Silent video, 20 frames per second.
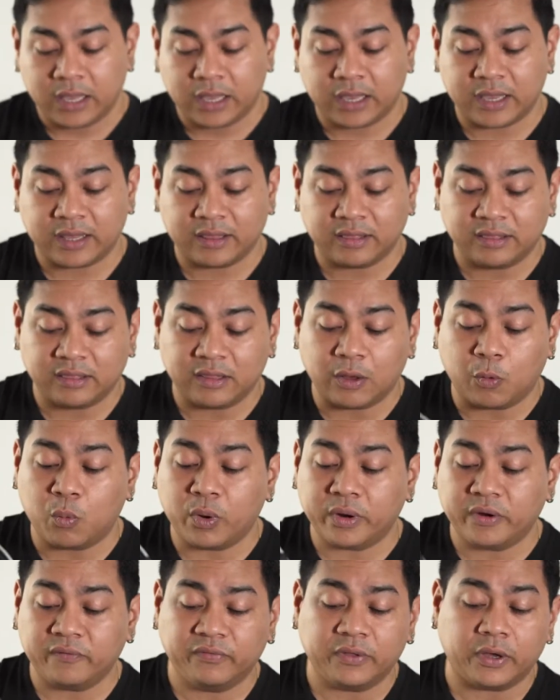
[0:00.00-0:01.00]
And
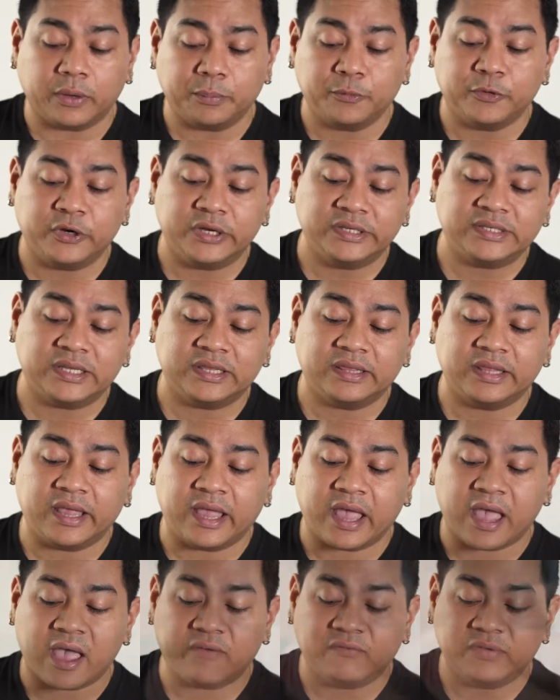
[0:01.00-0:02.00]
one of the upgrades that they
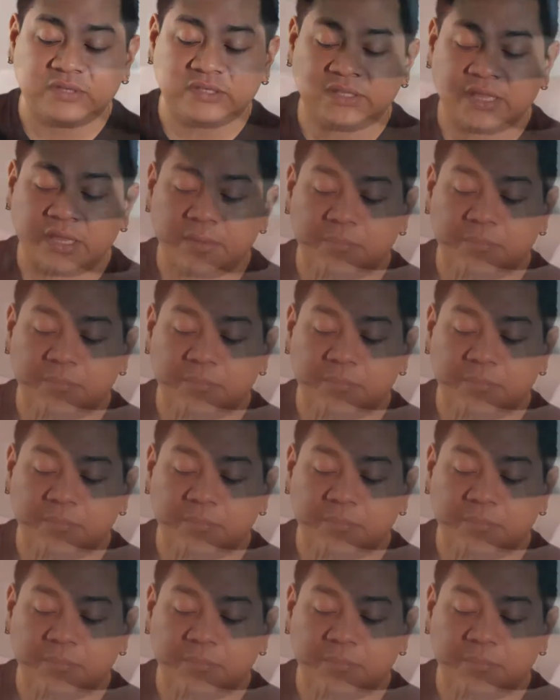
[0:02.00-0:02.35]
have is they